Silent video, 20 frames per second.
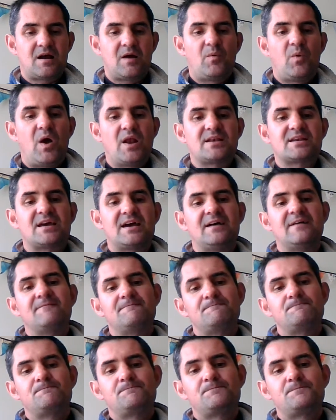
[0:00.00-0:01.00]
Wonder,
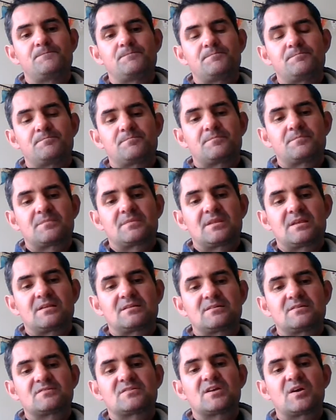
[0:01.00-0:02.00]

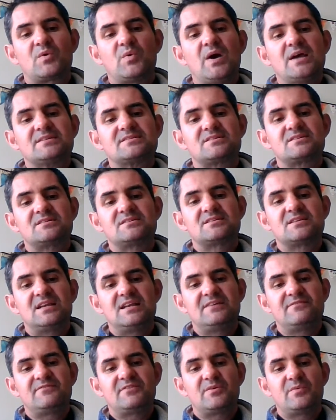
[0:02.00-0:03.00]
just a question to
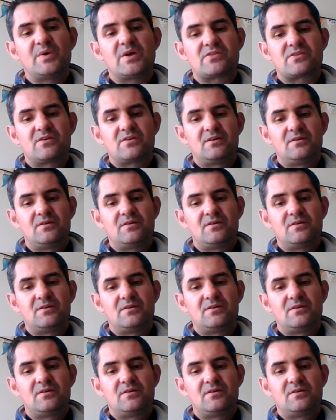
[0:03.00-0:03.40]
leave you with.